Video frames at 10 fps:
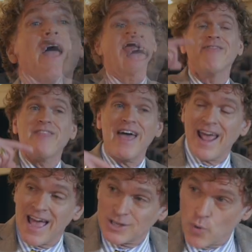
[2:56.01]
and that
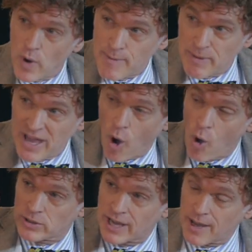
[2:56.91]
as we
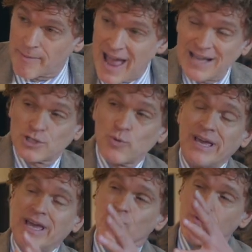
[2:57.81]
behold Him, as we
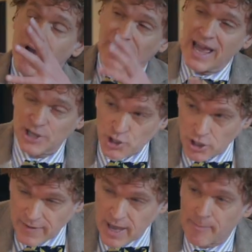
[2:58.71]
get revelation
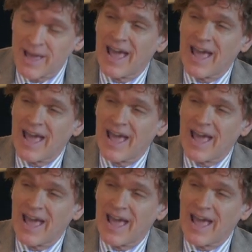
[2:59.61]
of Him,